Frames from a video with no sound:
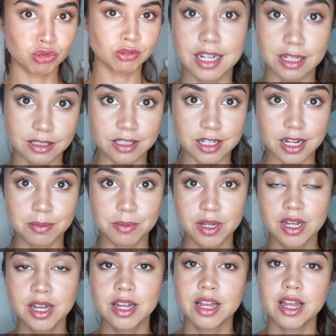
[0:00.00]
Next step,
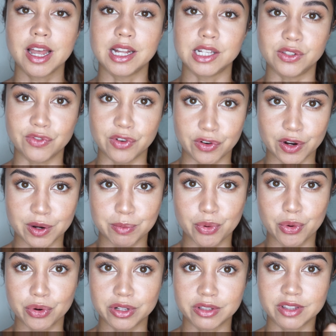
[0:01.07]
it's very
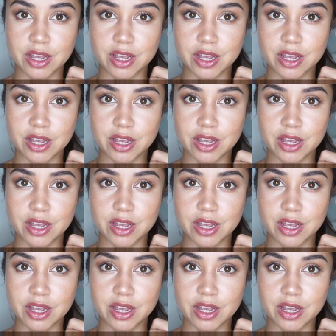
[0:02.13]
important